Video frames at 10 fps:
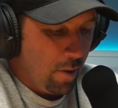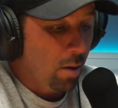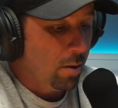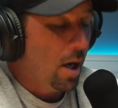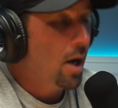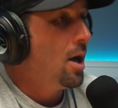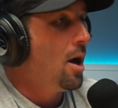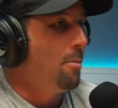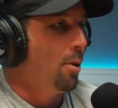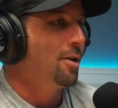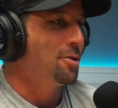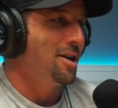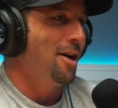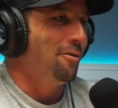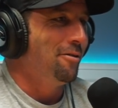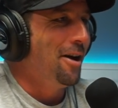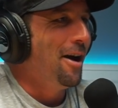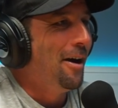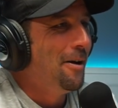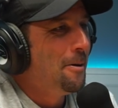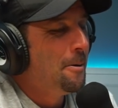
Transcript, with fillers: Oh yeah, yeah, by yourself. Yeah. Yeah.